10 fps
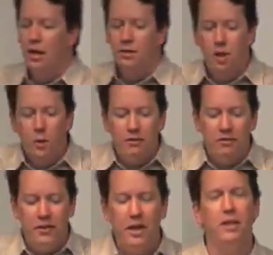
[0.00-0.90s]
So we
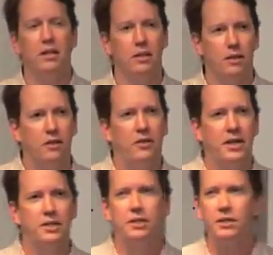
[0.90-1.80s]
feel
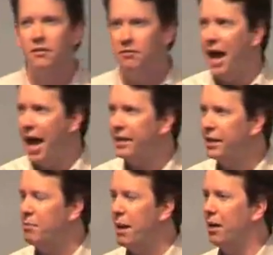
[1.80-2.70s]
this
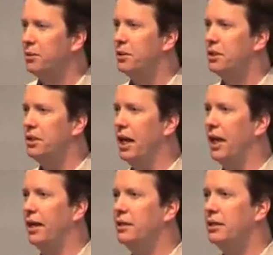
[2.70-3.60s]
fact about
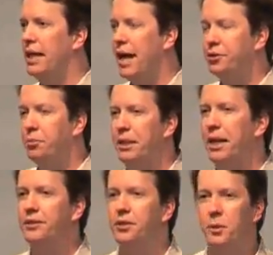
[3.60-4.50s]
change, that entropy
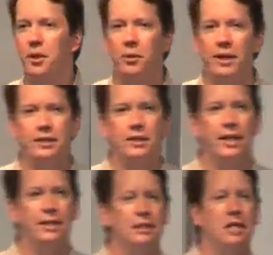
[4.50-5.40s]
tends to increase, that
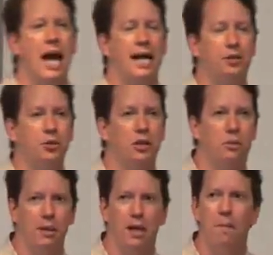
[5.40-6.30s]
things
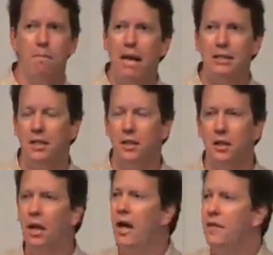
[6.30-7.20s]
naturally become
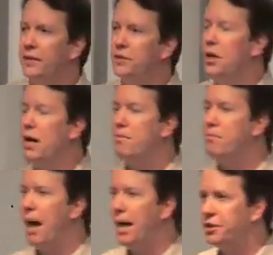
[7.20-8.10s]
messier. Things do not
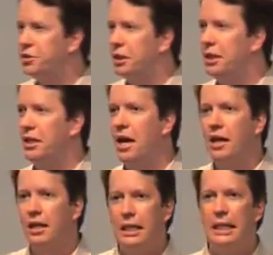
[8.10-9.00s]
naturally
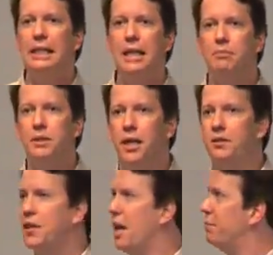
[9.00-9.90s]
clean
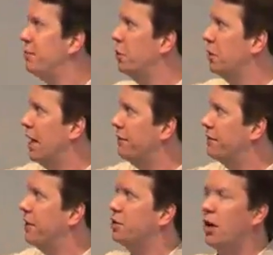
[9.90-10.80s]
themselves up. If you
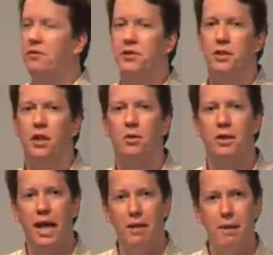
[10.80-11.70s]
left this office alone
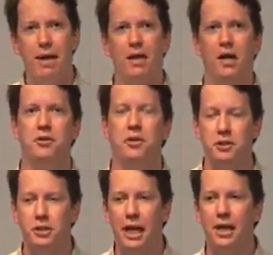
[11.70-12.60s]
and came back 100
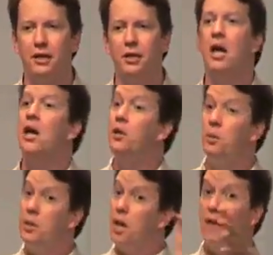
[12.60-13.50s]
years later,
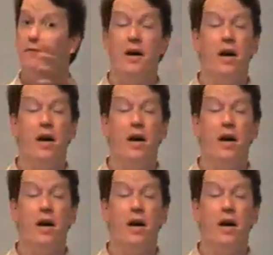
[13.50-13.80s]
you would not